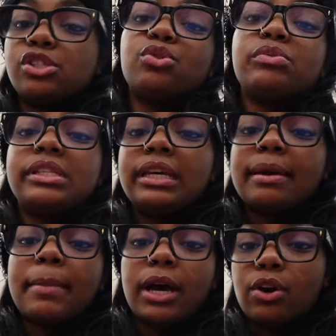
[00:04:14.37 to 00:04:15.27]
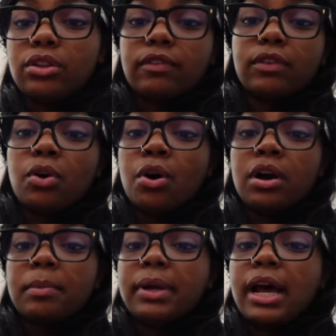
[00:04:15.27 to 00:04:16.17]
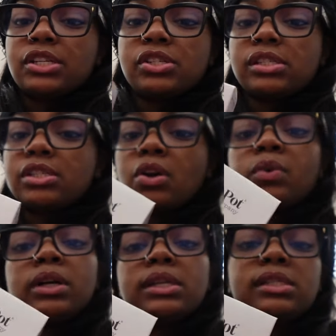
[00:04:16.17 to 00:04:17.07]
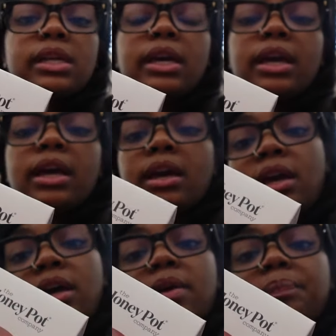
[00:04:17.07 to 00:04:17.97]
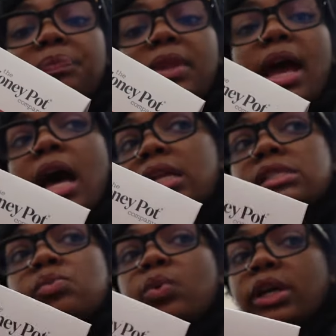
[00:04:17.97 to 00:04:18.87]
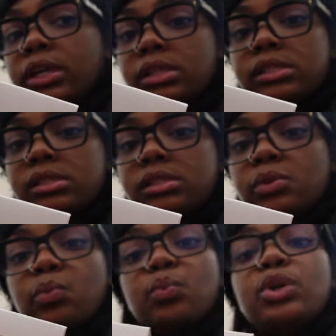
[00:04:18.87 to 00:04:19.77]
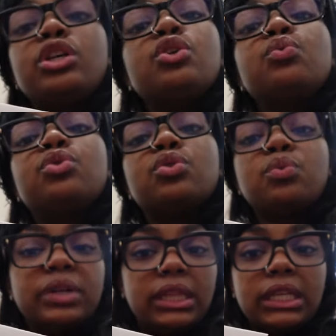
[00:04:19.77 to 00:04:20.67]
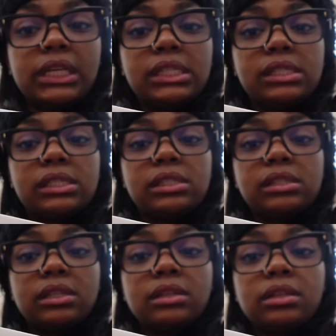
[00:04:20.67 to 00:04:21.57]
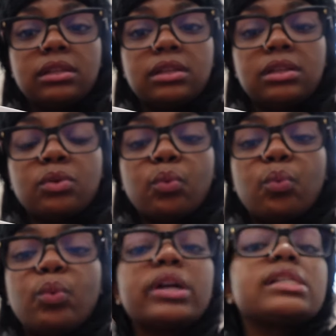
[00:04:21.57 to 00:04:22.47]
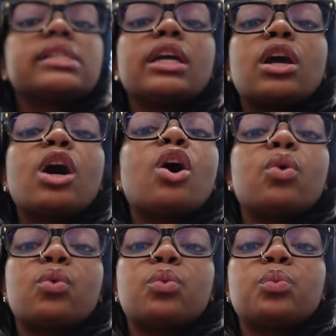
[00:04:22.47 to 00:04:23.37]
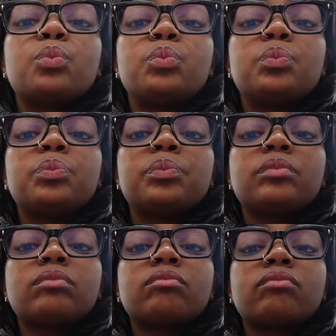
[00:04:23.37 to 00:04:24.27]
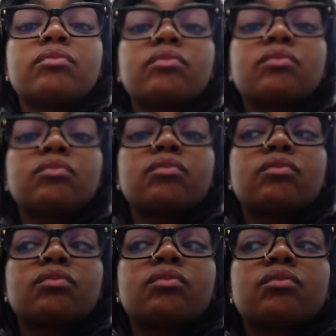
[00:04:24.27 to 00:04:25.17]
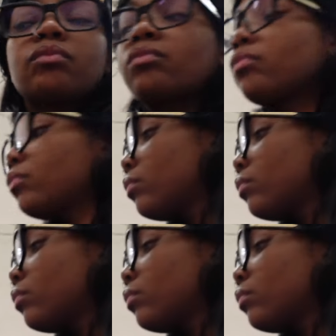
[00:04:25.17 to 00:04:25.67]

two TMI on the vlog, but I just don't understand how this works. What do you do with this? Where does it go? Mm, what? Oh, no,